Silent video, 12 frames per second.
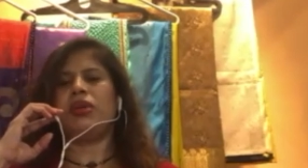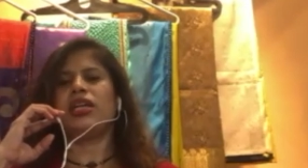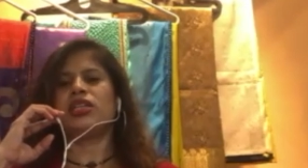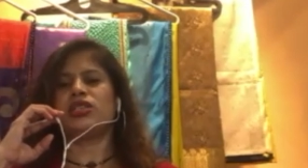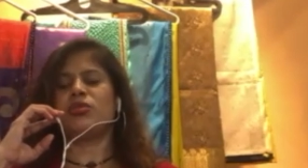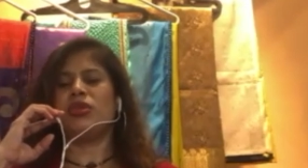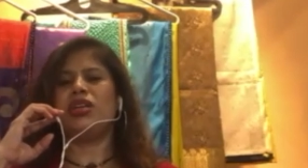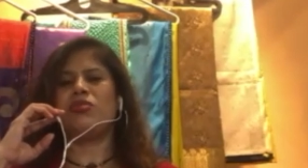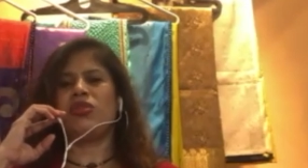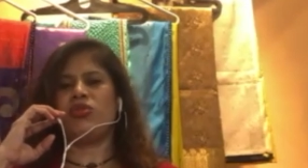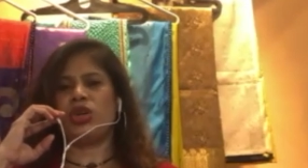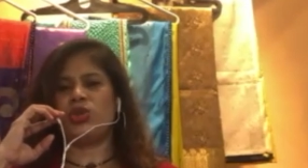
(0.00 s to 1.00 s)
That is
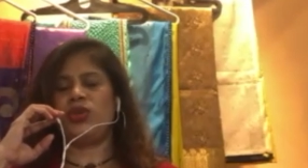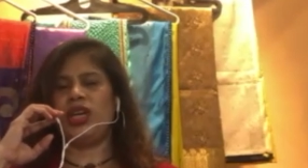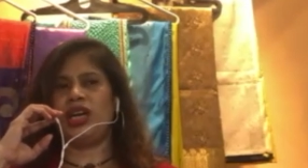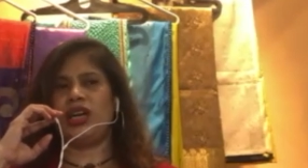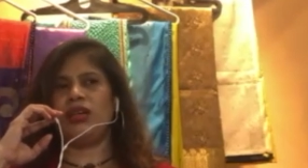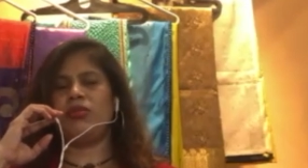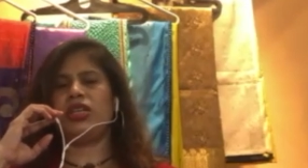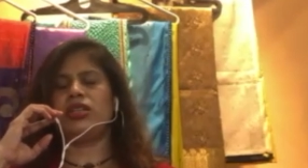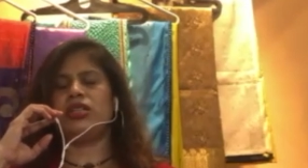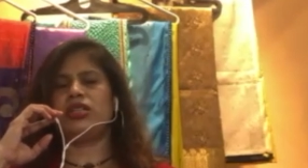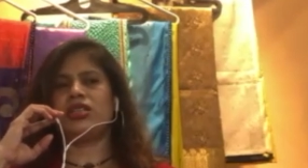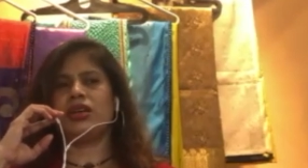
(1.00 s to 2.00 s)
minimum what we hire,
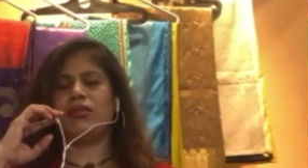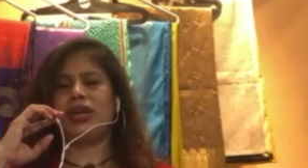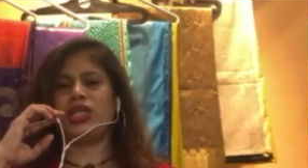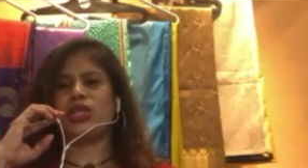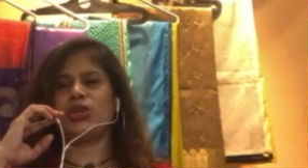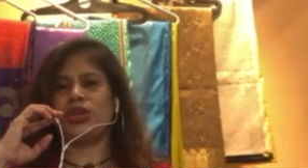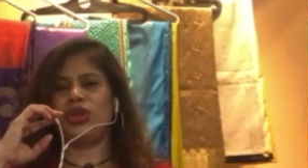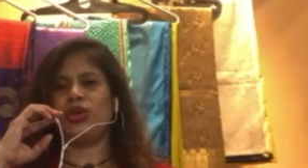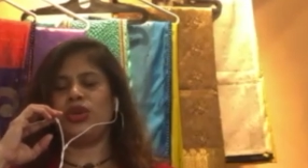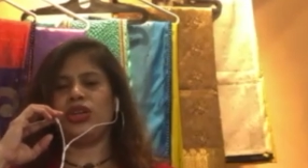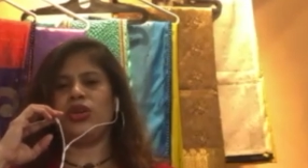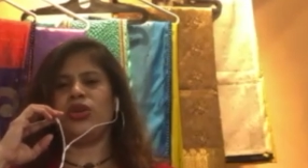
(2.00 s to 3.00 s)
because Mysore,
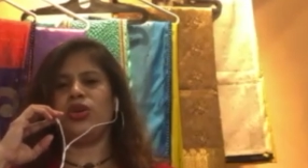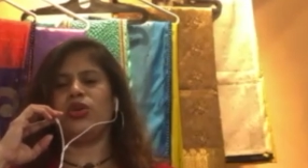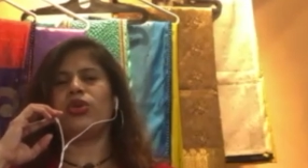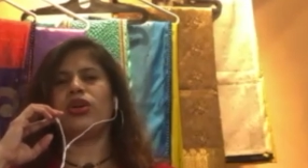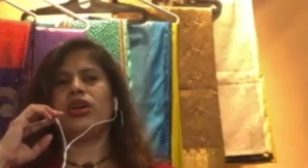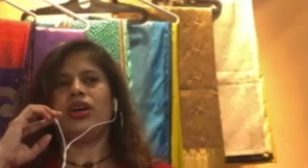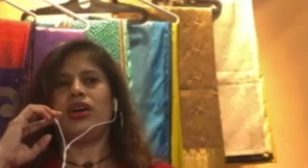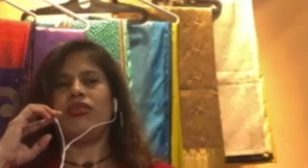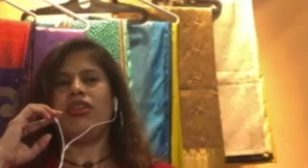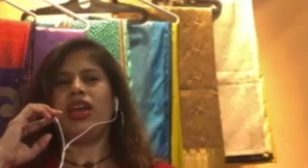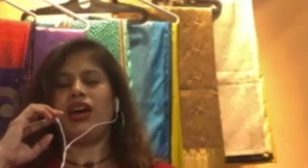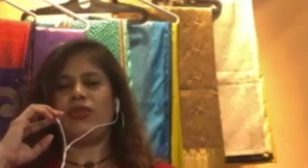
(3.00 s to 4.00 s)

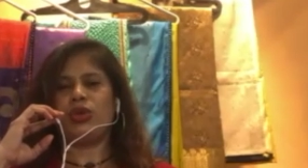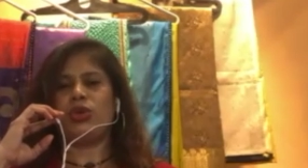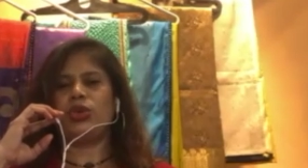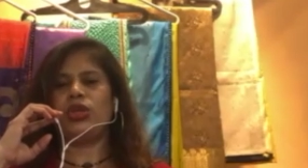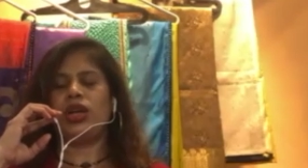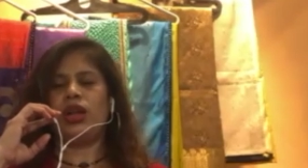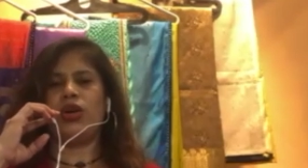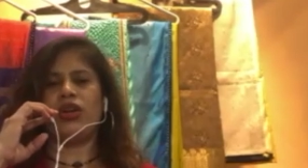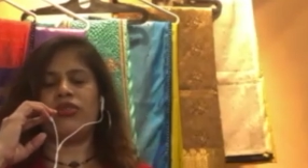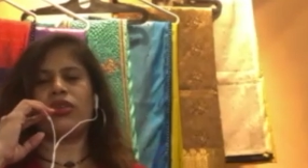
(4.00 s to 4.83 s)
we have to do the lot of